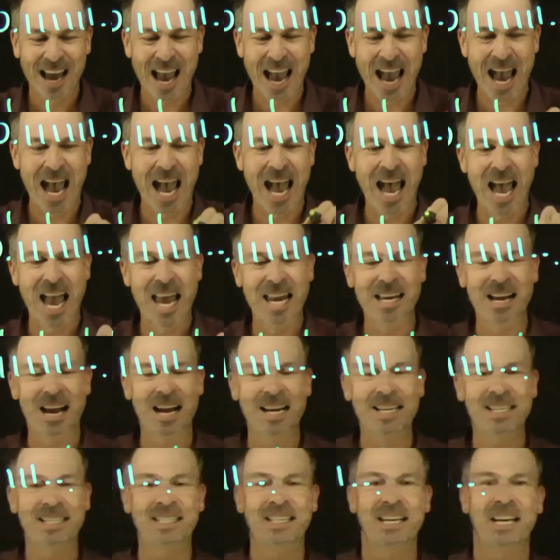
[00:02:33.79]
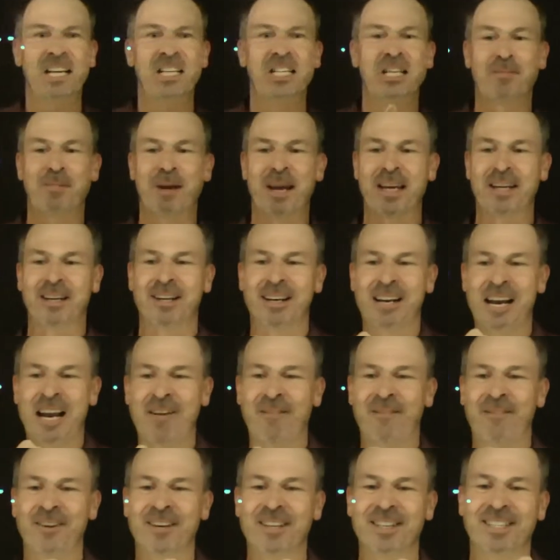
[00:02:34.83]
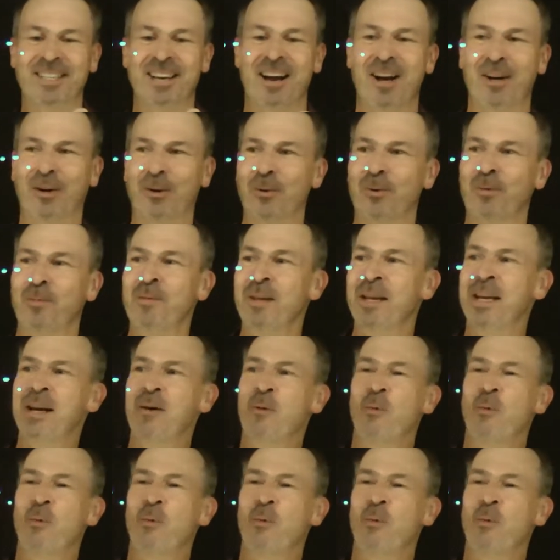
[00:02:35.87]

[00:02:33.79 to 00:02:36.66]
And I seem to be in an infinite cycle.